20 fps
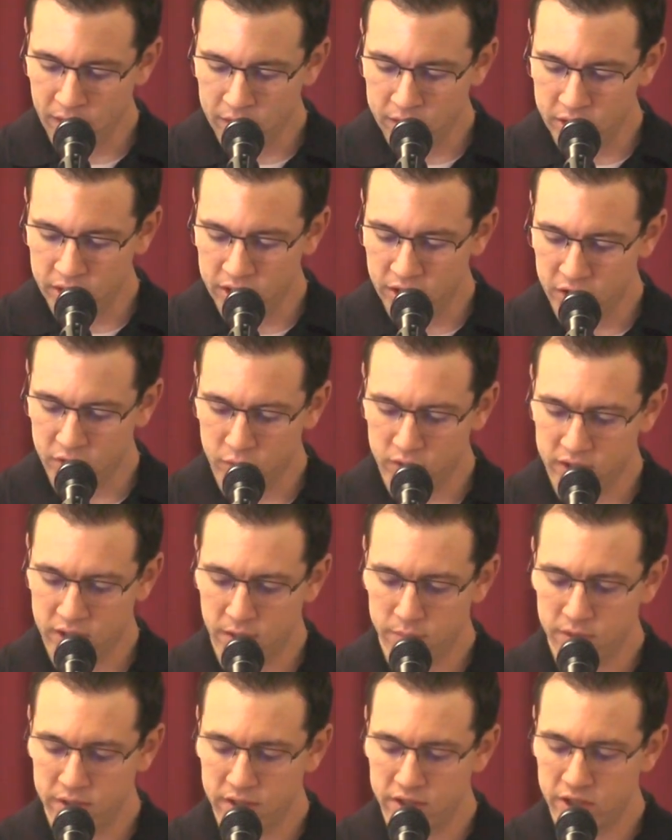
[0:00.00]
Jesus was
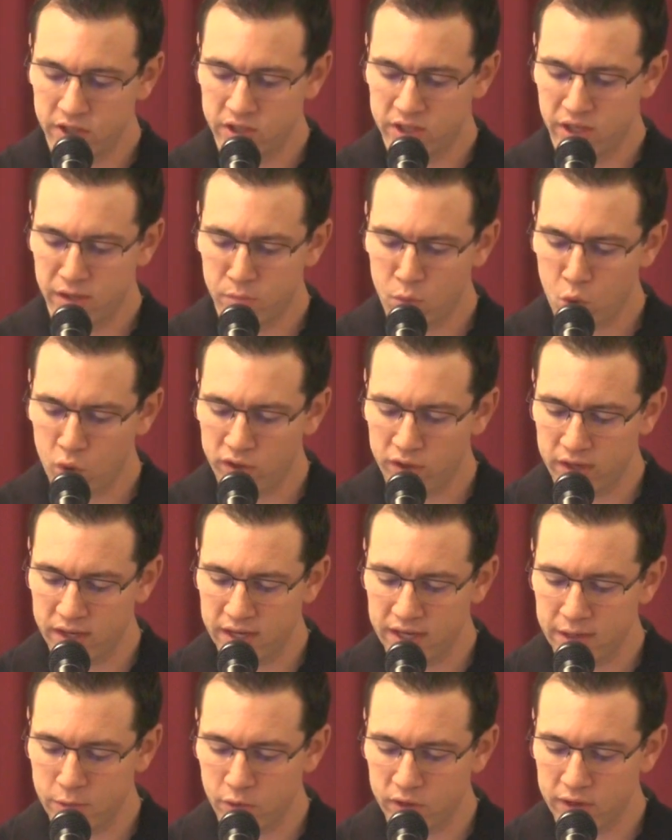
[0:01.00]
tempted to sin more than
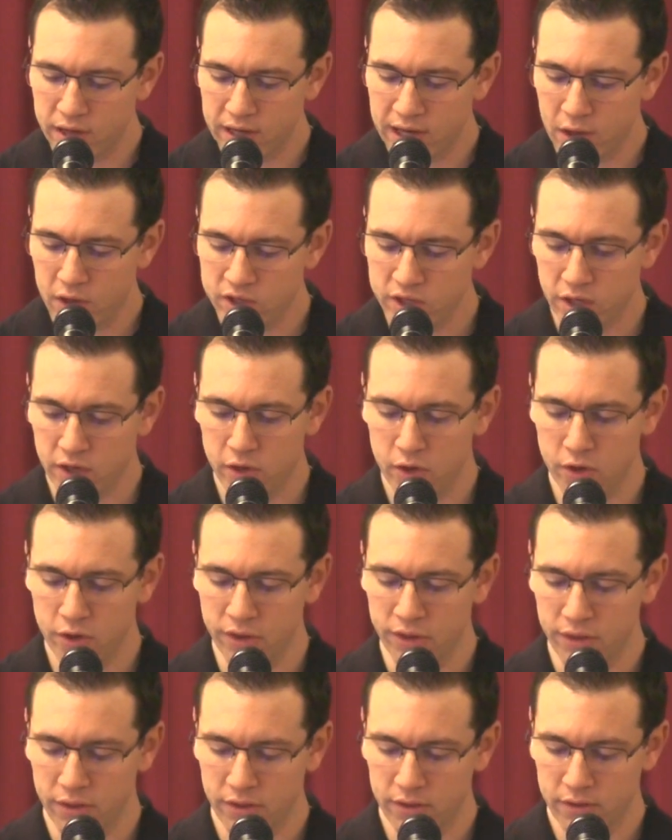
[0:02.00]
anyone else on
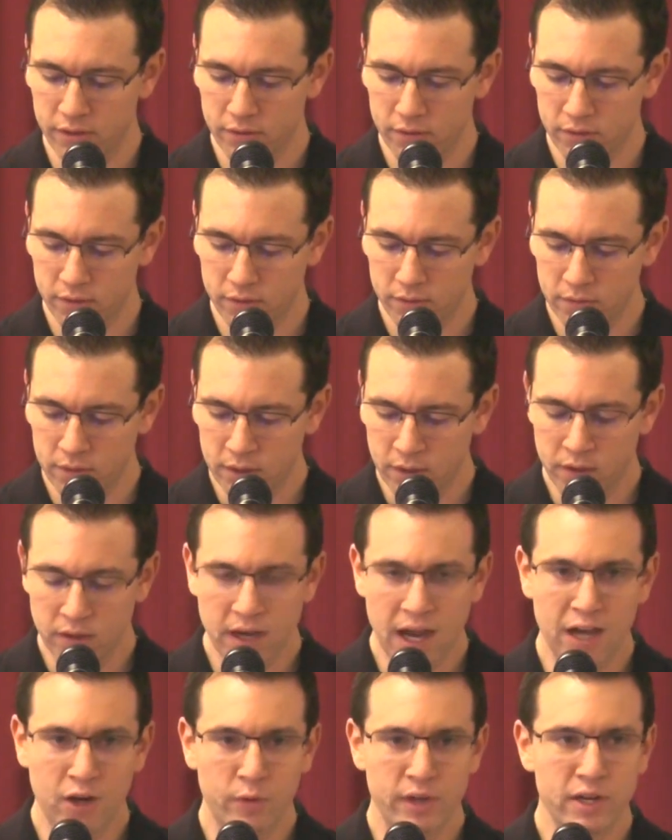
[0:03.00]
earth.
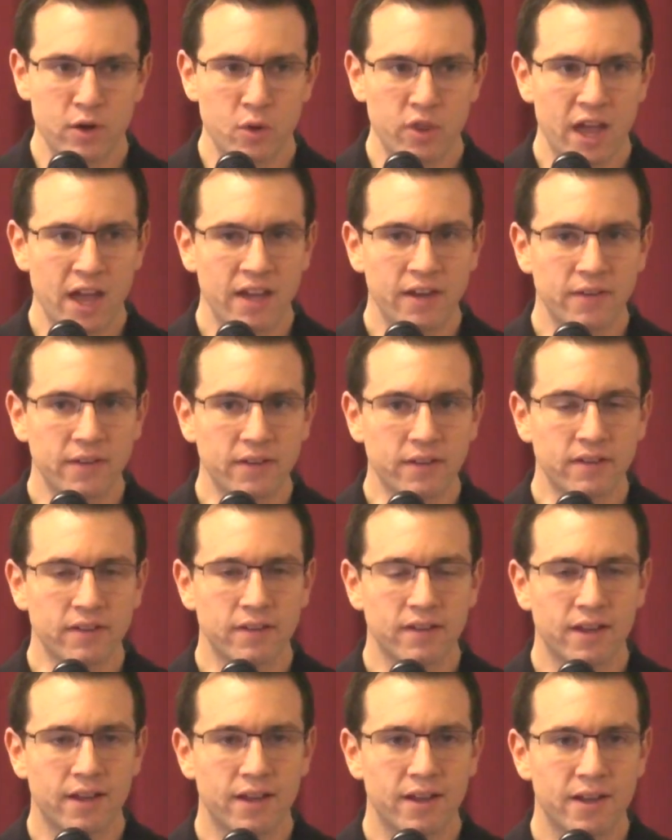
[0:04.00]
How do we know that?
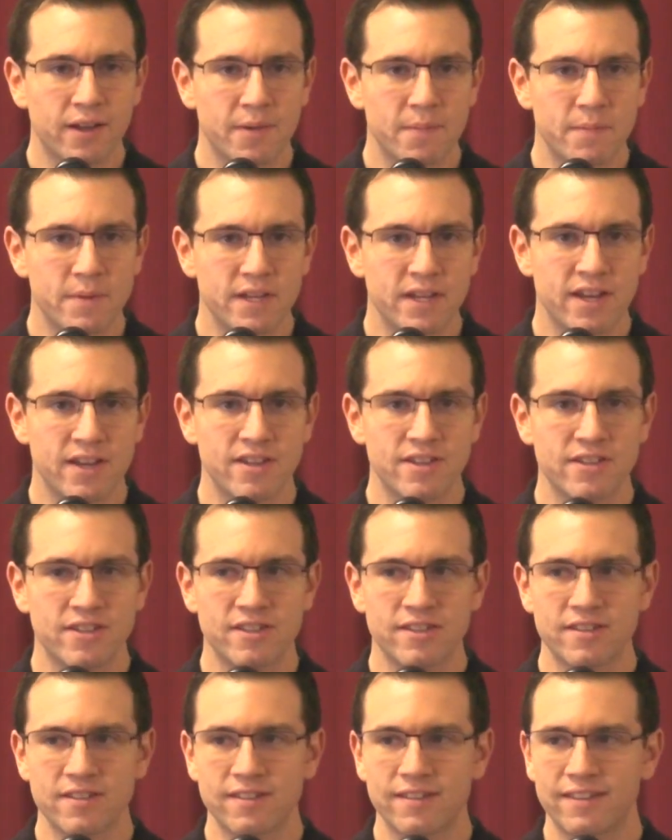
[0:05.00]
Uh,
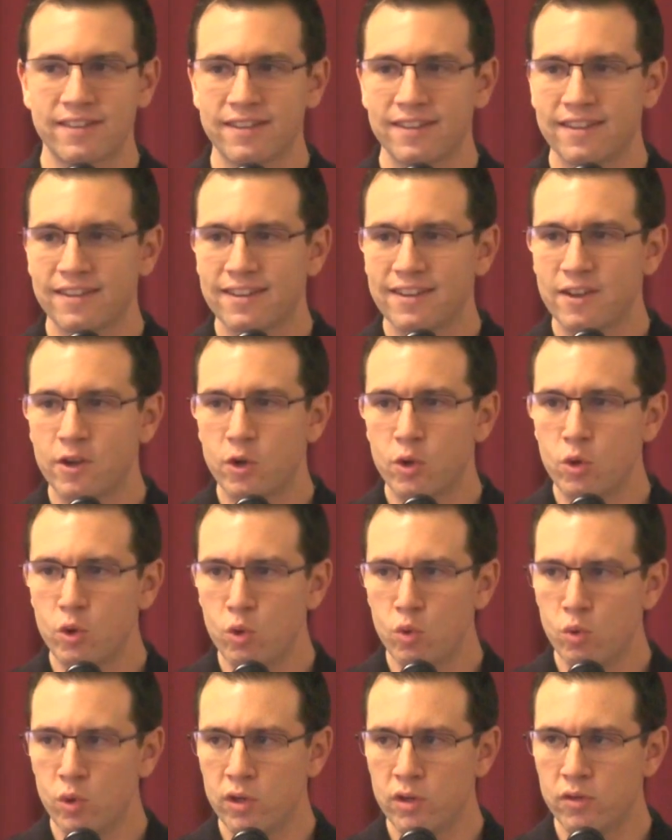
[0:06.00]
because
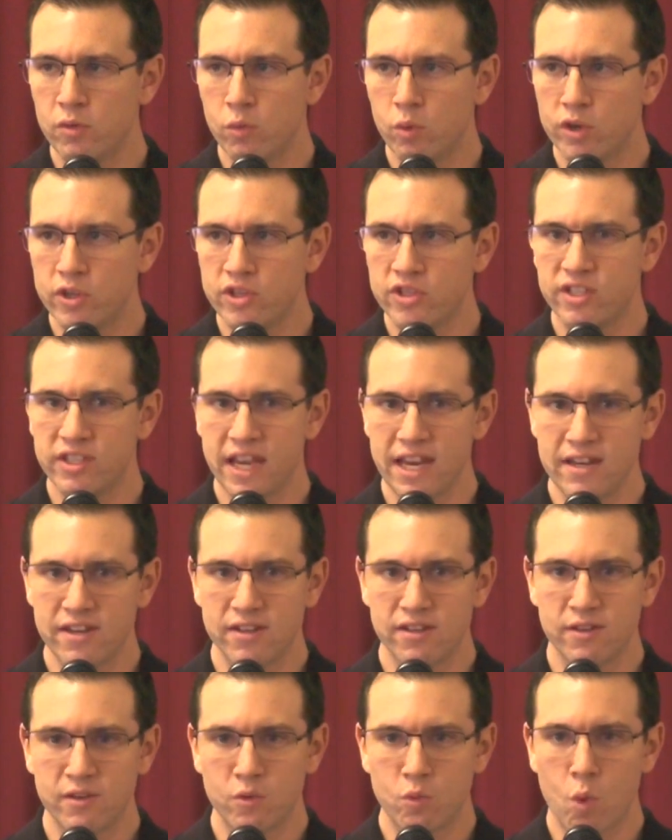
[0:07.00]
who will, would
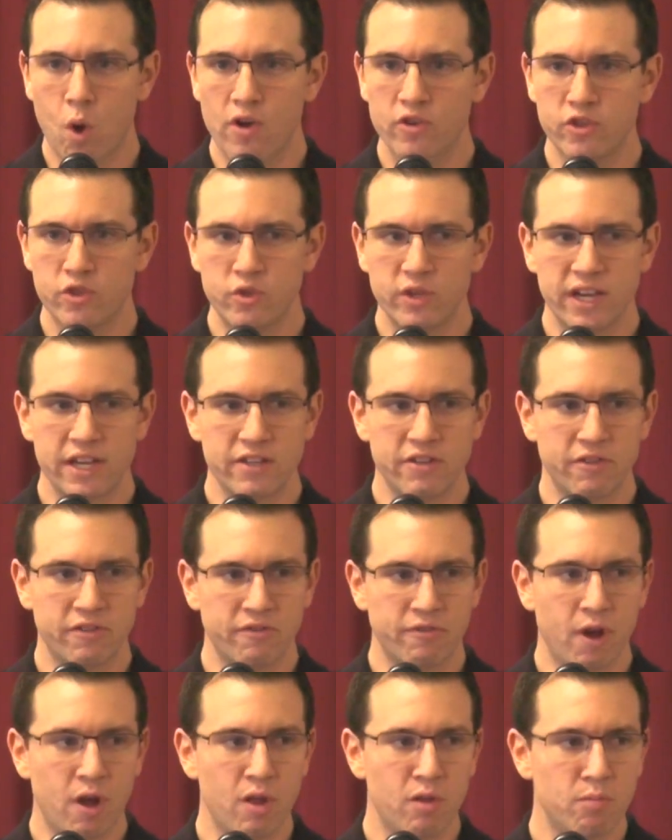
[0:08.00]
Satan want to get to
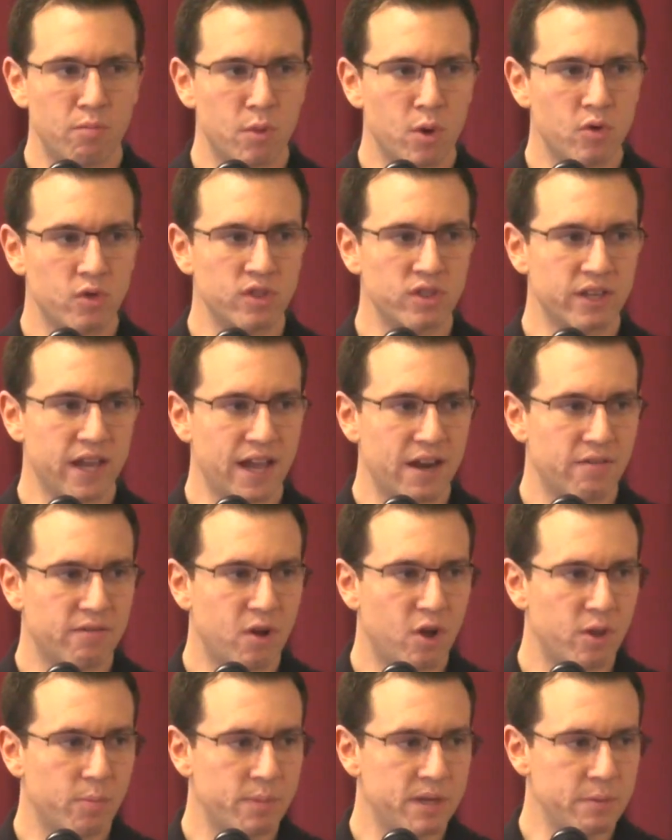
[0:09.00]
fall most out
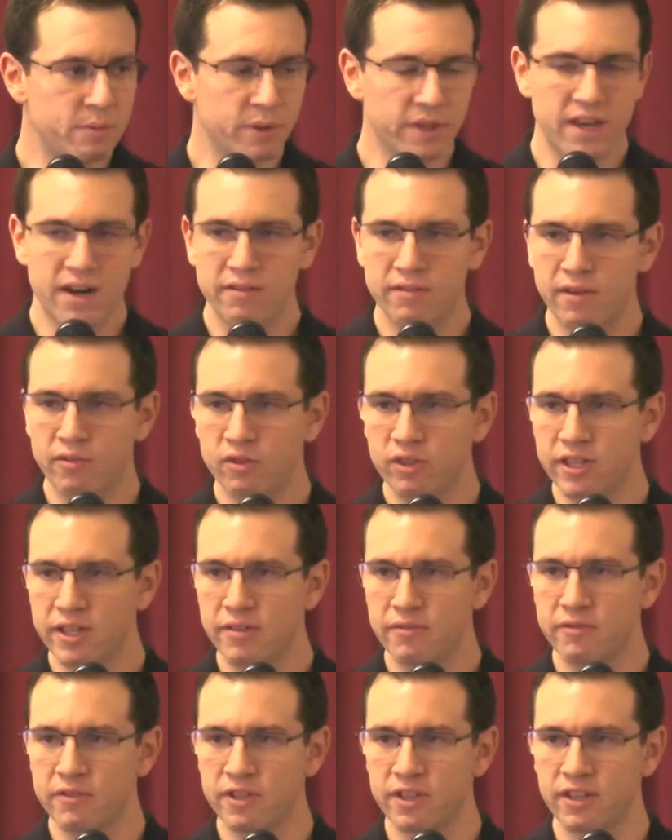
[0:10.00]
of all the people that have ever
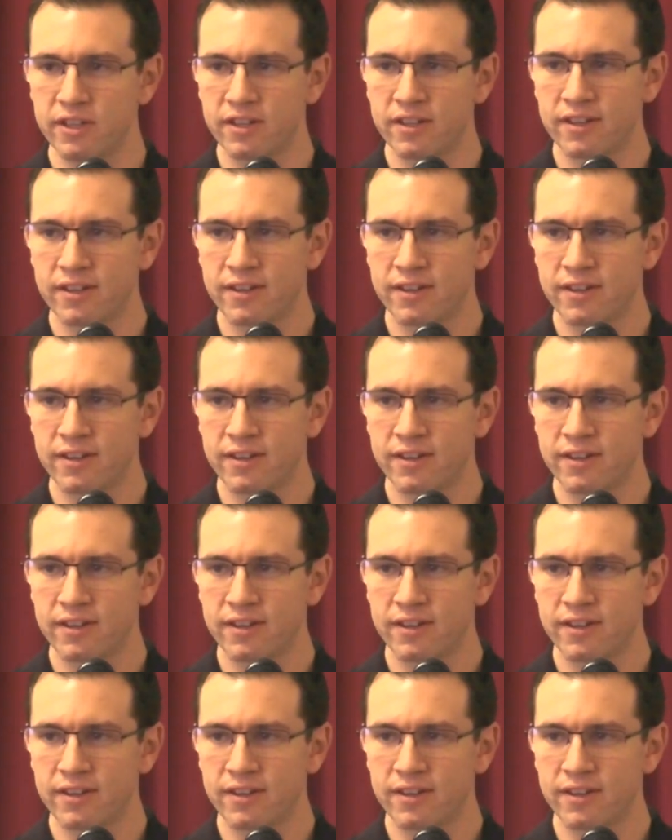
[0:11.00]
lived?